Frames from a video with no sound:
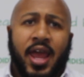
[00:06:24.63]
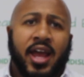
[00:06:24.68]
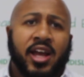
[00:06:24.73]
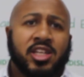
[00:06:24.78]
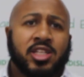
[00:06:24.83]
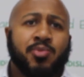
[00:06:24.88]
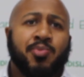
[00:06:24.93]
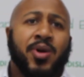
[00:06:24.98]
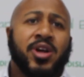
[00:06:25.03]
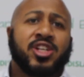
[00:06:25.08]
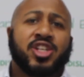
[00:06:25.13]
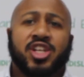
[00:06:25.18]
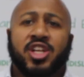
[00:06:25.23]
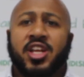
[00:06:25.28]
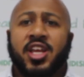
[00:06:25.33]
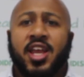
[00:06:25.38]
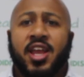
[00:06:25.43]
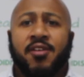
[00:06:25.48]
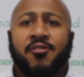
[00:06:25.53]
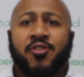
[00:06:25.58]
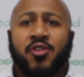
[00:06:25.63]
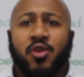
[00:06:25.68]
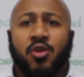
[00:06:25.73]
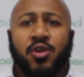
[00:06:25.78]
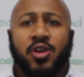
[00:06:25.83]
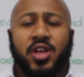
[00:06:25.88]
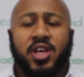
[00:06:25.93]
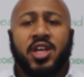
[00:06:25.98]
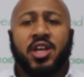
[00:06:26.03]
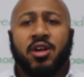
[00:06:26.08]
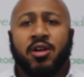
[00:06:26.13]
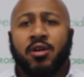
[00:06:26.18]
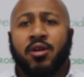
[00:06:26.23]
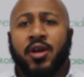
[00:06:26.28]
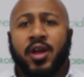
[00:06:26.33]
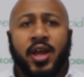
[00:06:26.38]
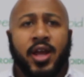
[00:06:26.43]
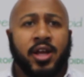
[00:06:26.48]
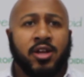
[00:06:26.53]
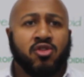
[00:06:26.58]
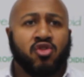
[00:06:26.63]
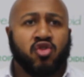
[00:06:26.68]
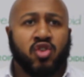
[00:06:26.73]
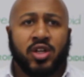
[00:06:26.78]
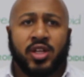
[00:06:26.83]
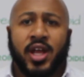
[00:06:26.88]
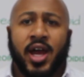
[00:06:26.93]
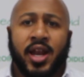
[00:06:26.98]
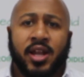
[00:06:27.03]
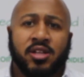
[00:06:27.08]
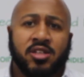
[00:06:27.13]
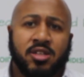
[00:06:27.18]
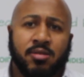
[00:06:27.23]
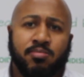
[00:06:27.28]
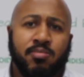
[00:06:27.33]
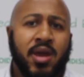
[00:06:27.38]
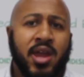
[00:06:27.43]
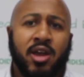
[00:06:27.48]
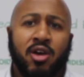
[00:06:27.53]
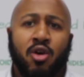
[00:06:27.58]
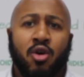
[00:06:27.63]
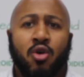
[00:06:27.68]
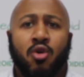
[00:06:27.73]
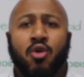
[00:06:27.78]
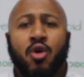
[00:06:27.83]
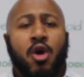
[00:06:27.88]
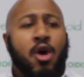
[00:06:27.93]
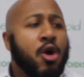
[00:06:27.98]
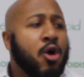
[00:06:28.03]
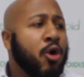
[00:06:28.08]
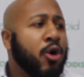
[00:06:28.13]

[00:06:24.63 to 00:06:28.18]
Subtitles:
especially if you're here in Trinidad and Tobago